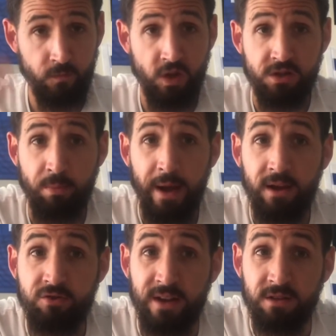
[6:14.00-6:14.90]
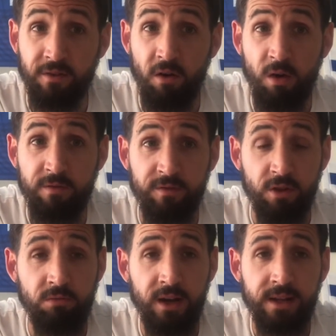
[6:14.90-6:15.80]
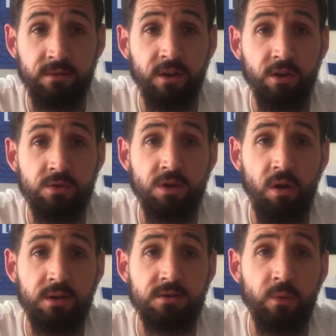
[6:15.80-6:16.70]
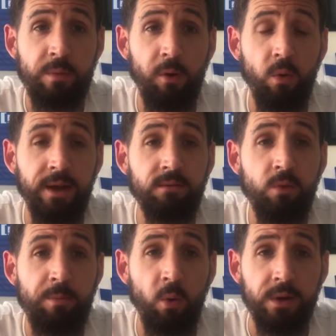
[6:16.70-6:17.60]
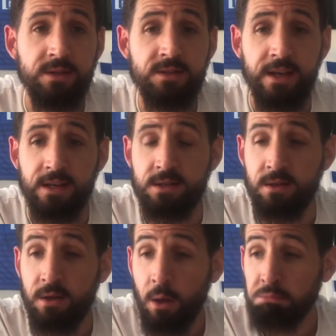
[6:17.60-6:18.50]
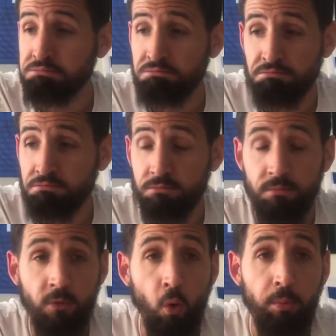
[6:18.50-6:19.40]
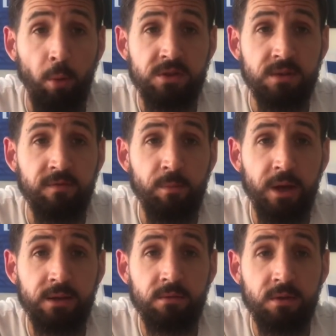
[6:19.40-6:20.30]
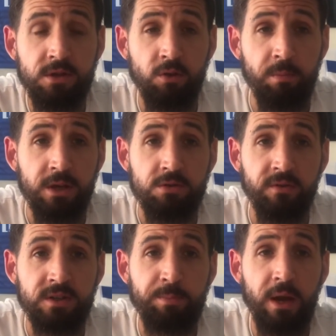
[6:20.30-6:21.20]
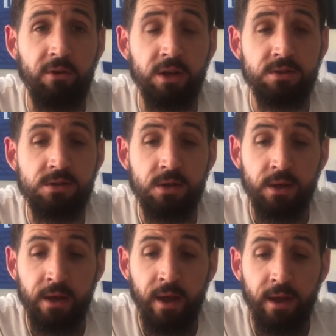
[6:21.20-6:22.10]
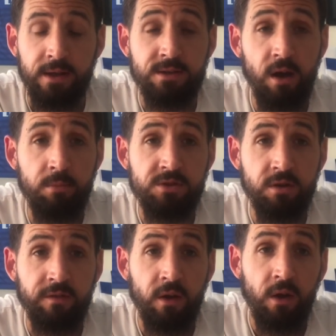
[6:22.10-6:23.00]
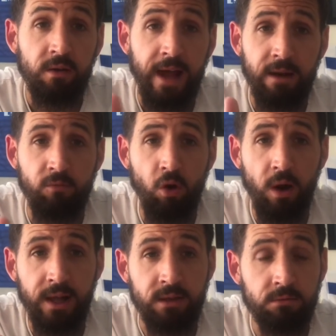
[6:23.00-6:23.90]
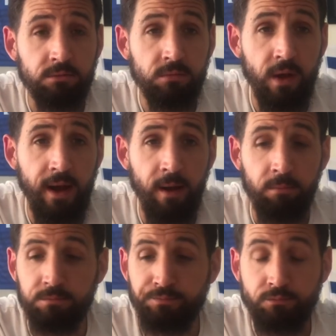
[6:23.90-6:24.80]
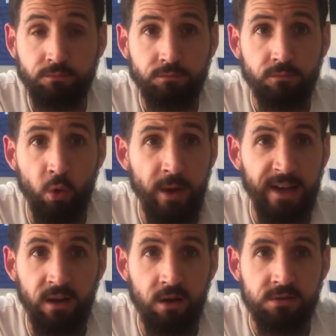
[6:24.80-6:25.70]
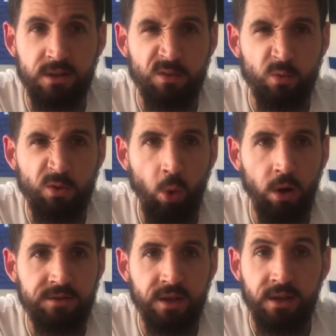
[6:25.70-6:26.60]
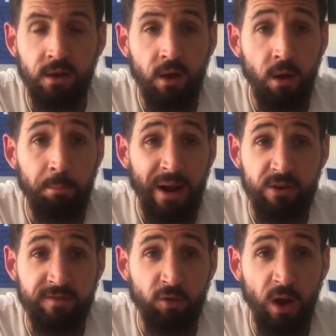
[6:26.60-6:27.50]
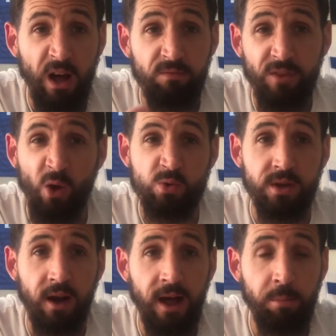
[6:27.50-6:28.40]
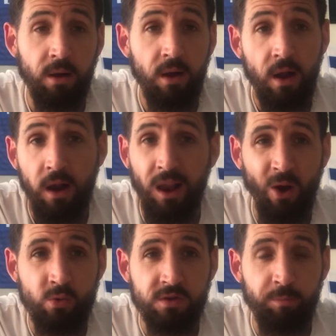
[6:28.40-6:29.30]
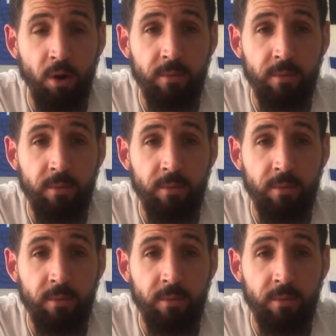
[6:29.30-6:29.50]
just about transfer overview, really. The new signings that we brought in 6, all promising for me. There's a good mixture of experience in terms of Callum Riley, who we had last season, was quality. Barry Fuller knows the club, loads of